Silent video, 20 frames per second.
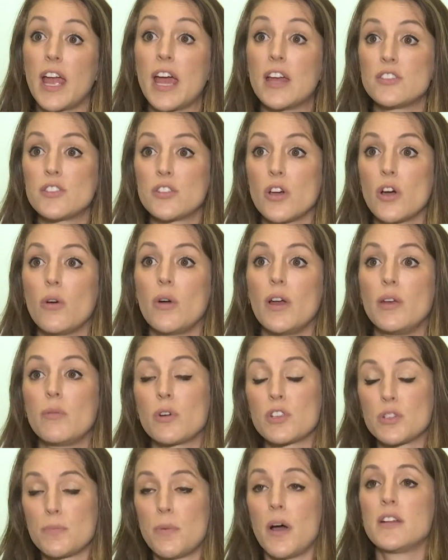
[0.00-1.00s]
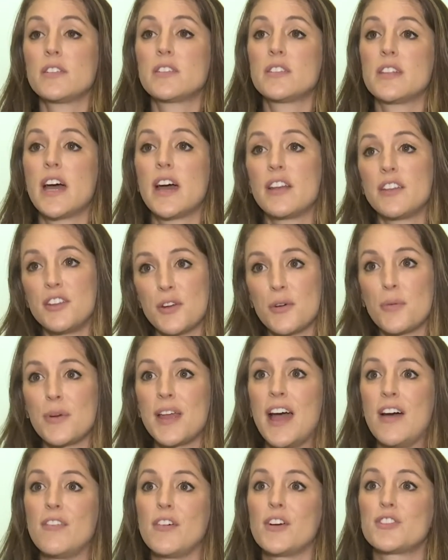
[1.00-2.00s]
and so in response to that,
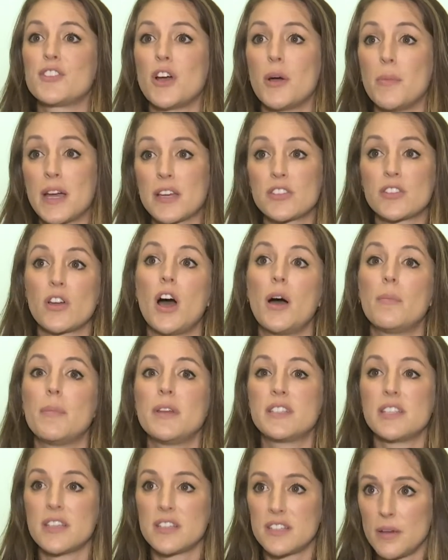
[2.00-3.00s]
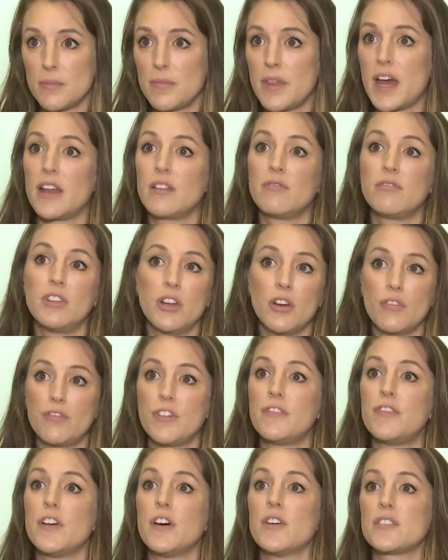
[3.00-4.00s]
we have our Dome-Ex Combi system that
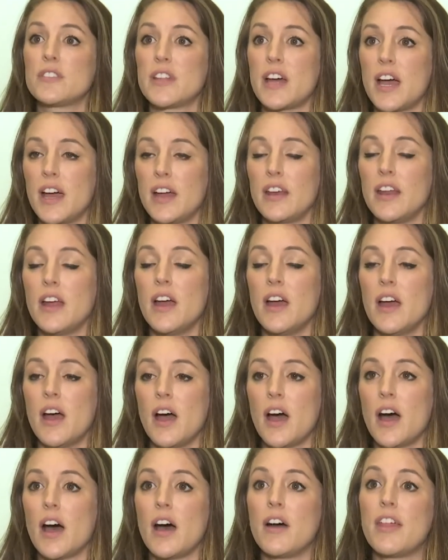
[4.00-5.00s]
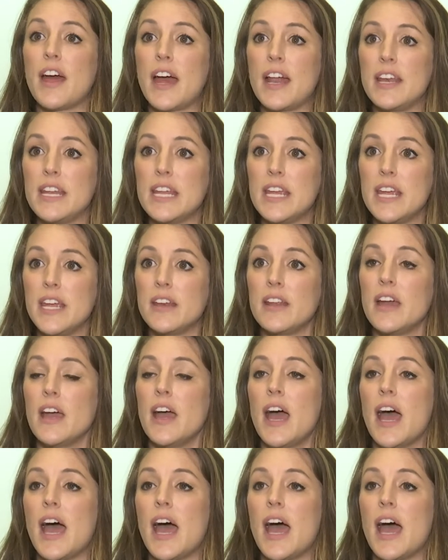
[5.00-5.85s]
fulfills that that need.